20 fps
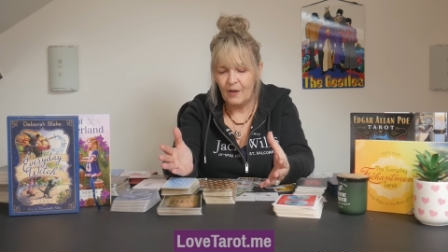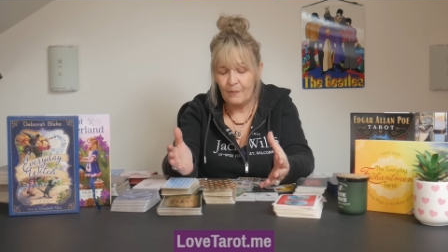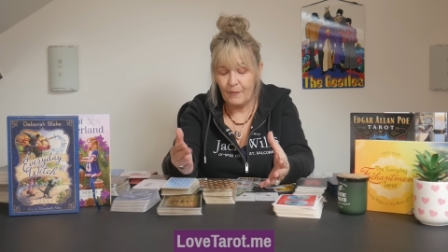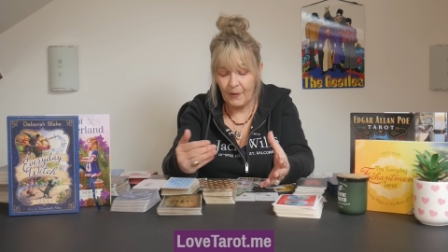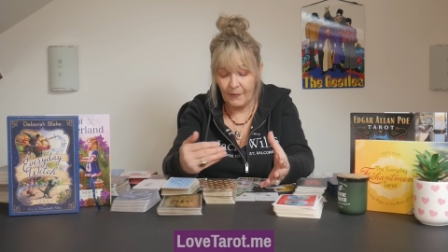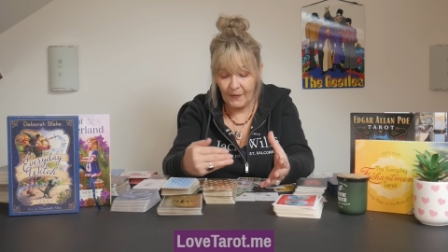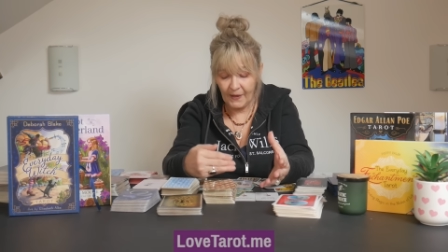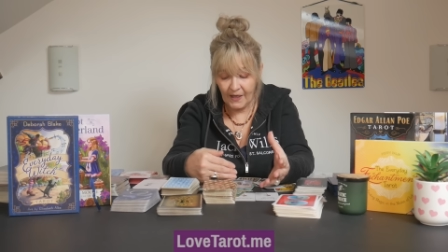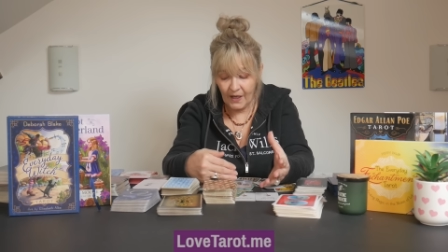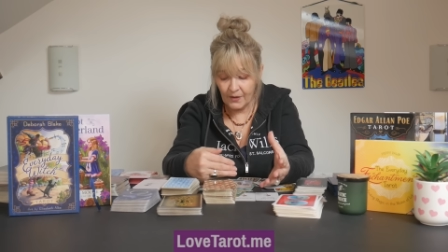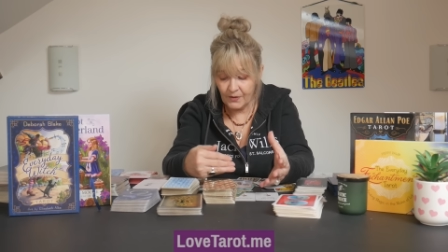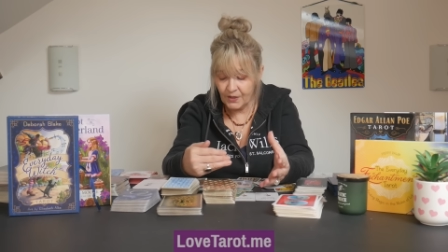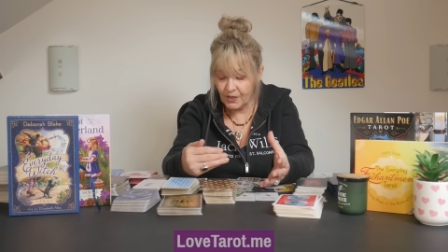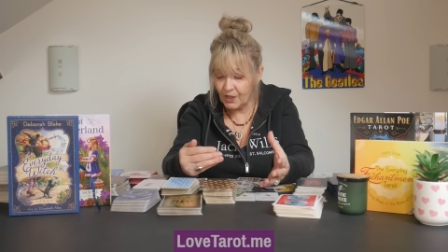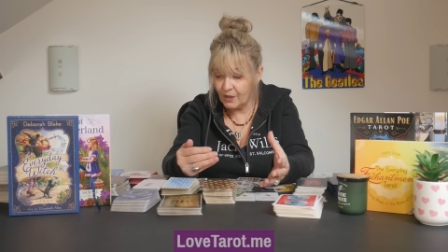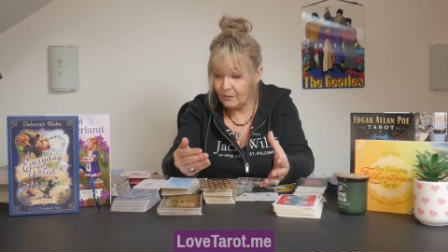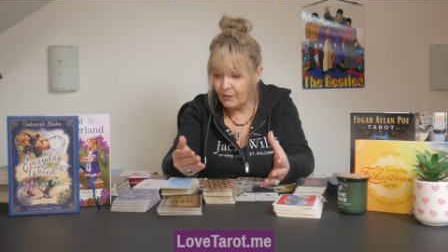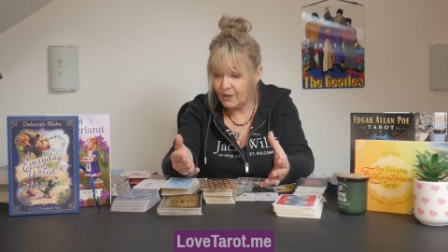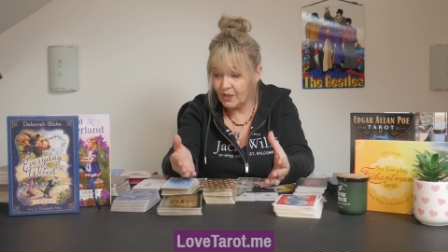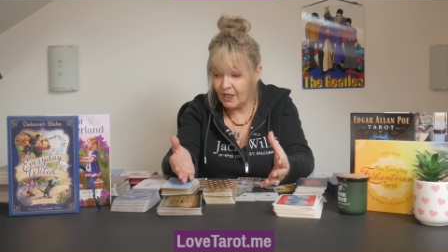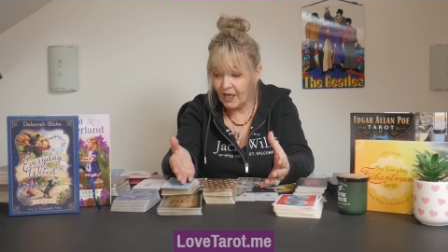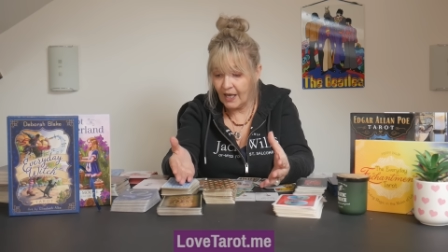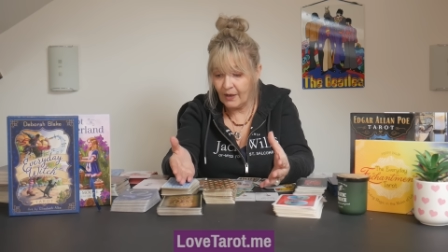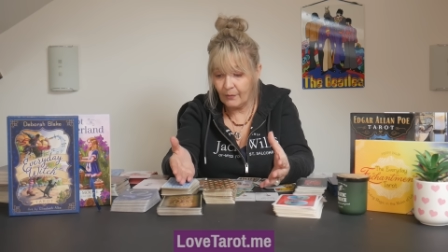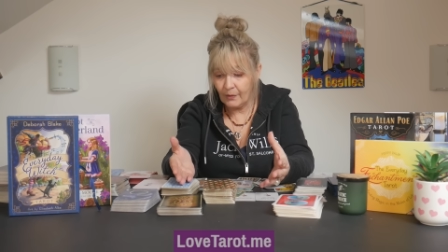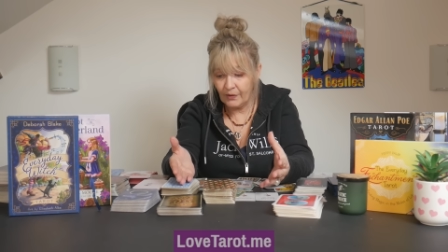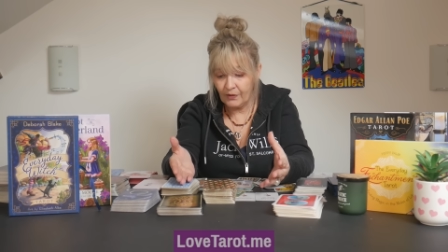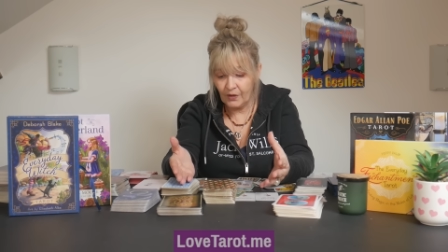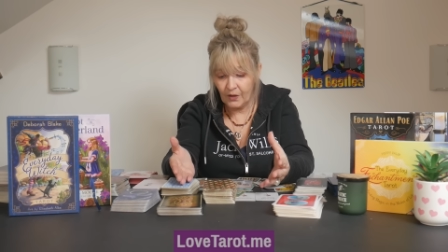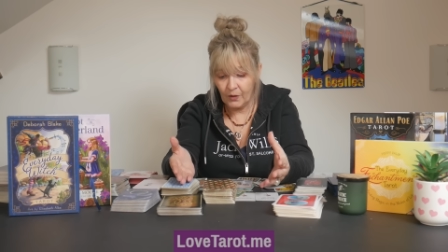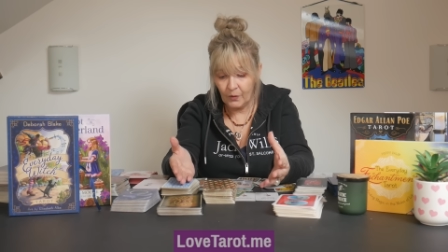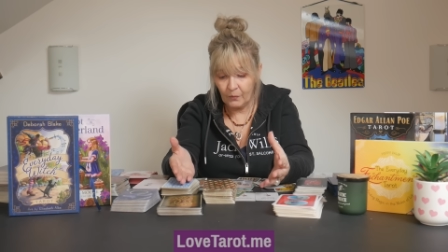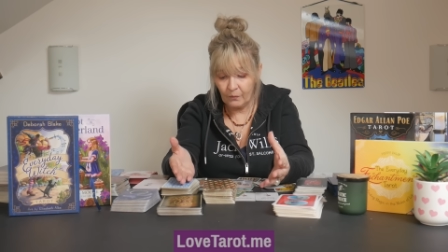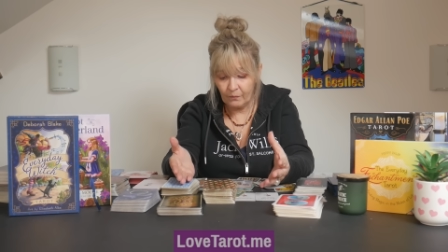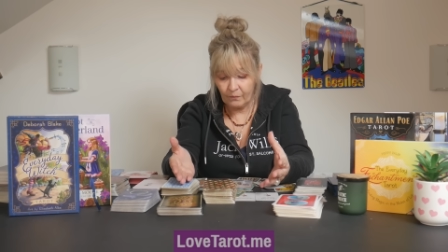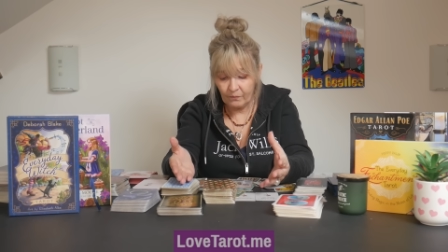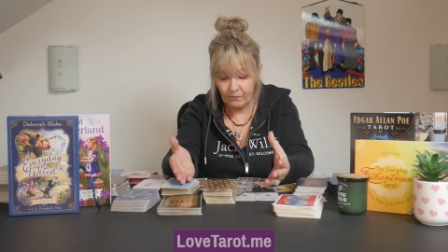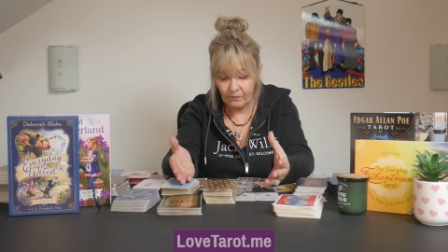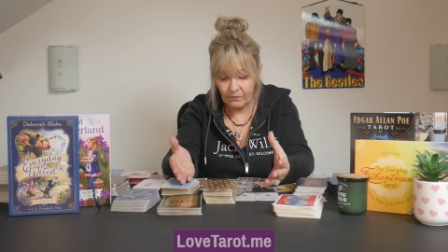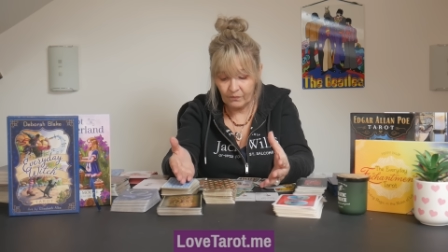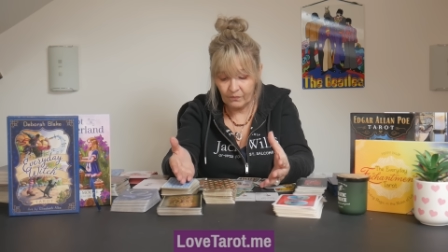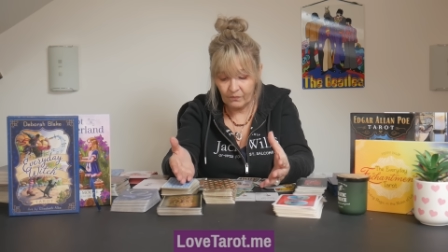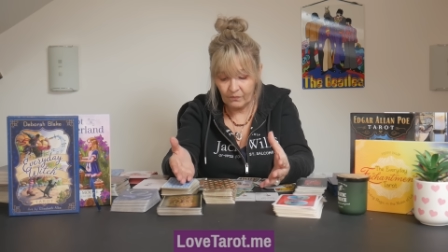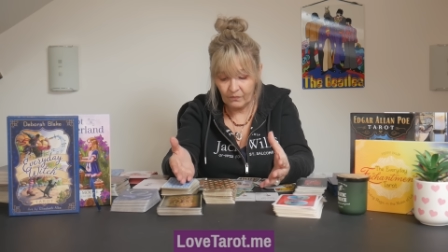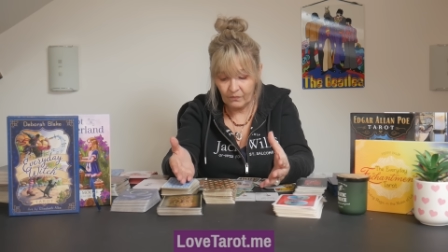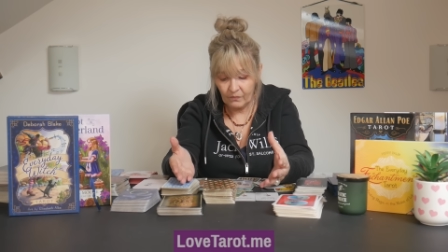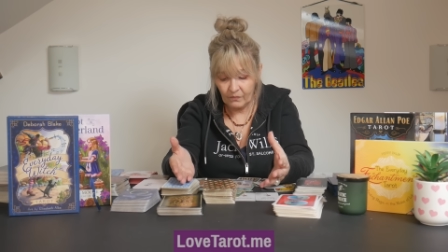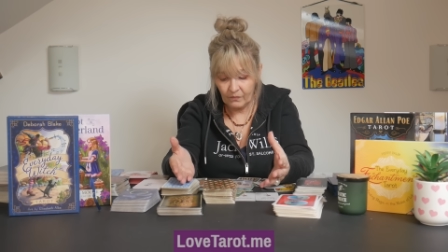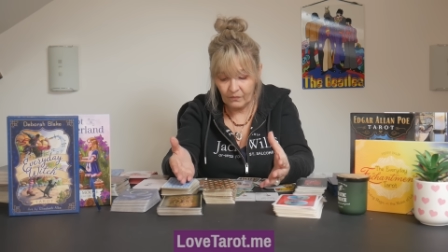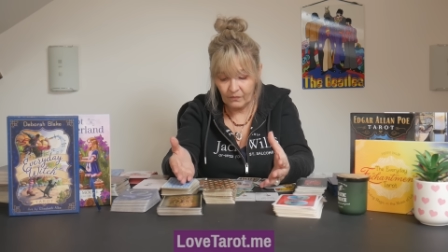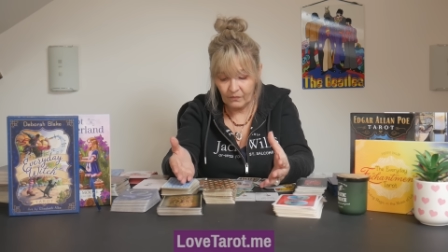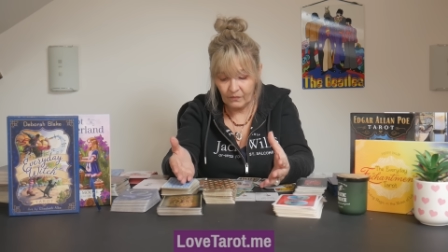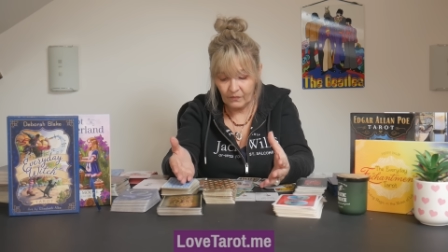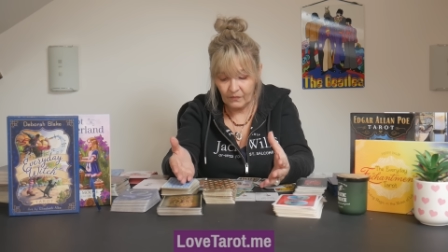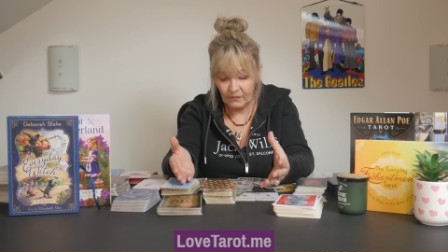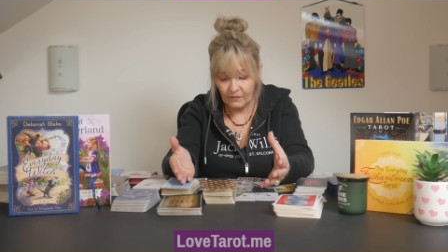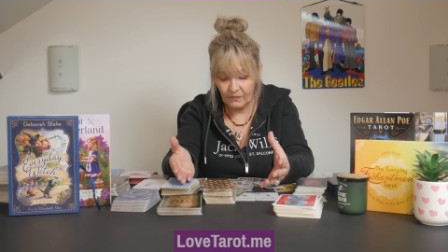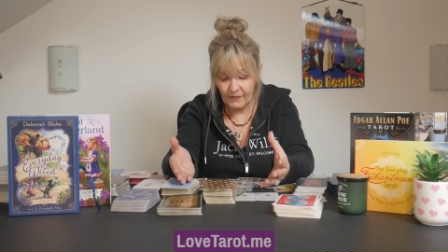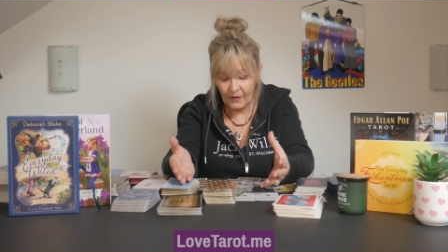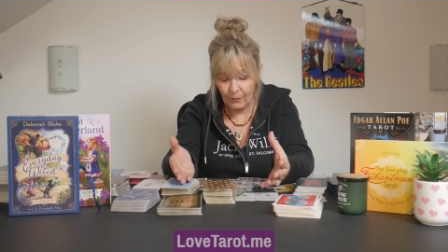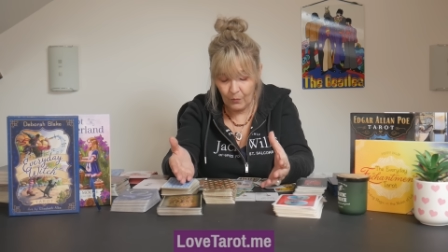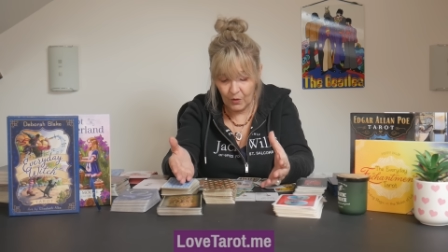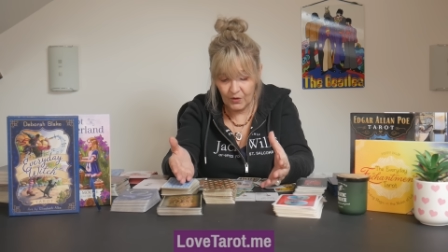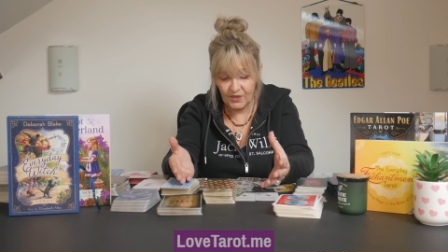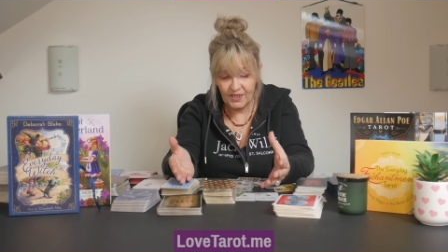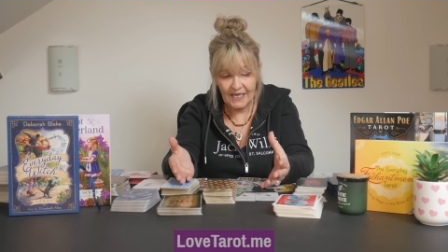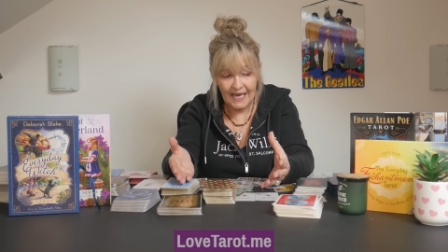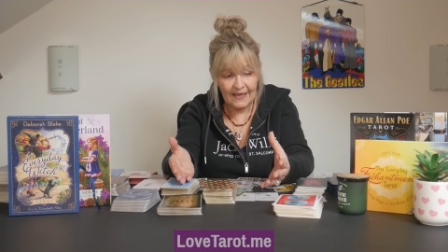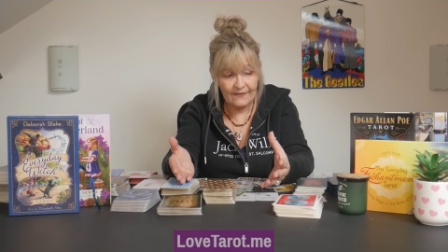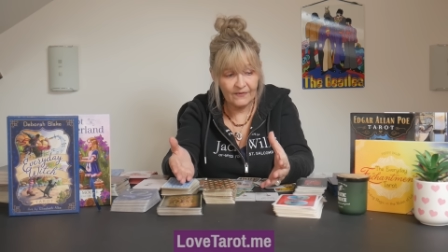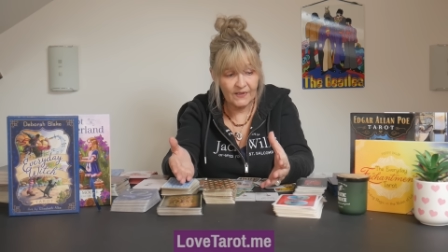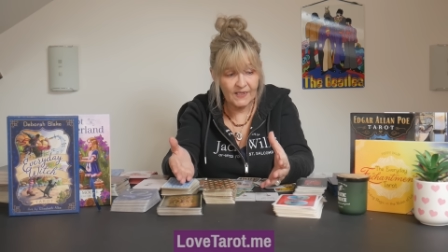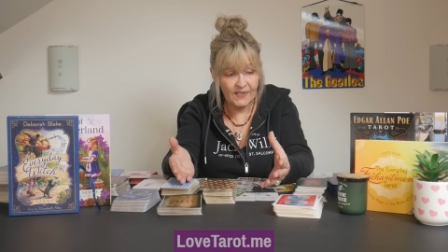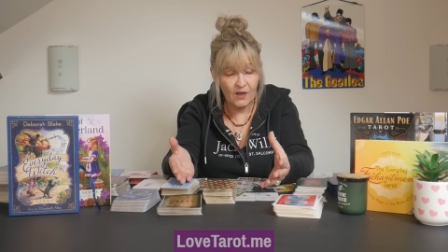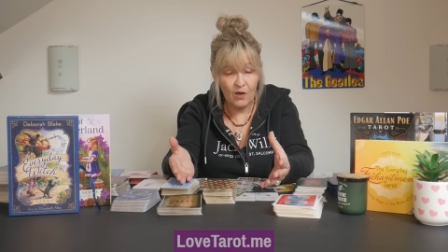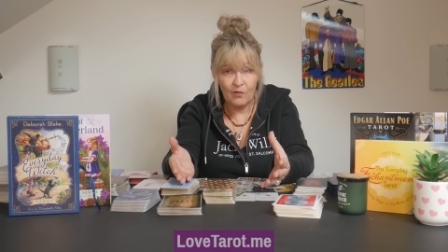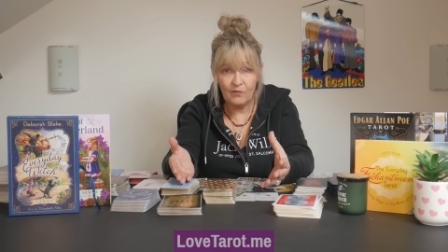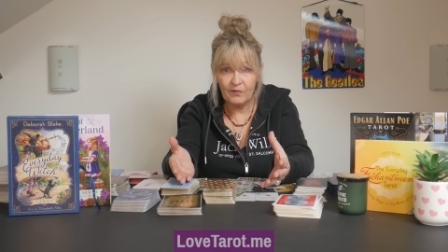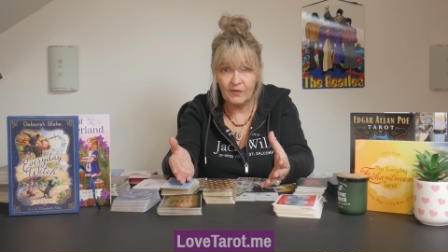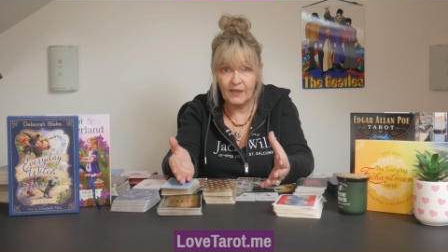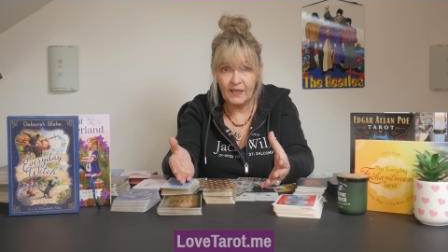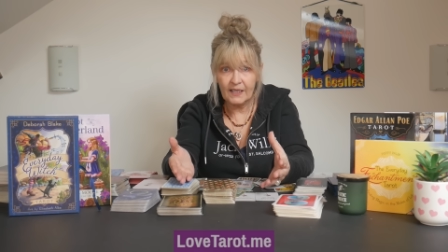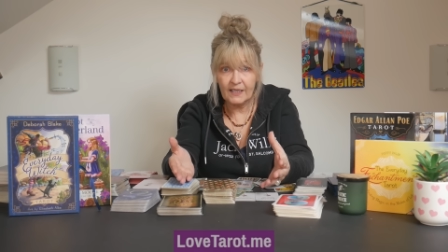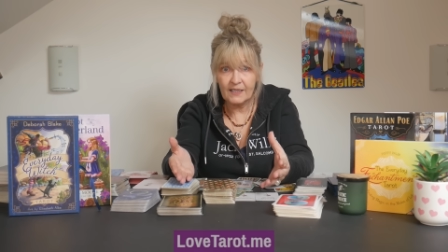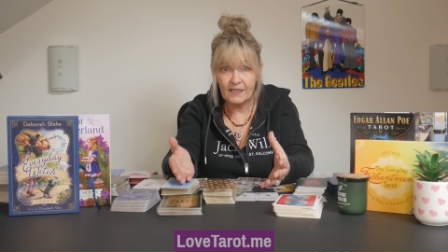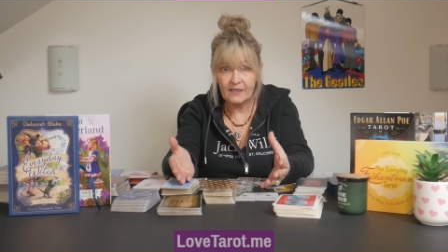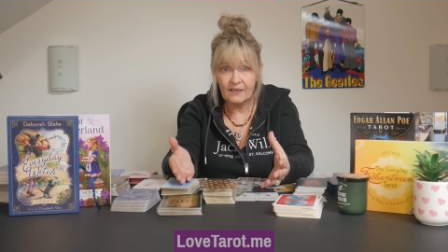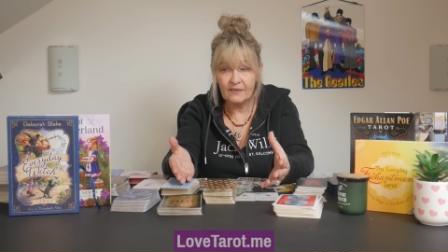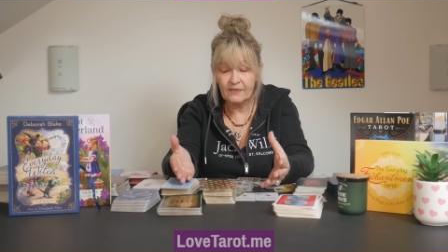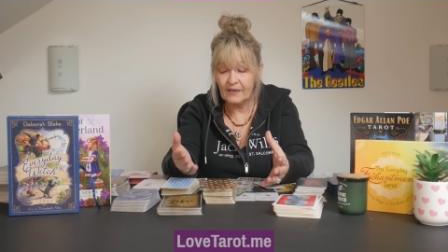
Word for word: But they're going to communicate with you. They want to end this conflict.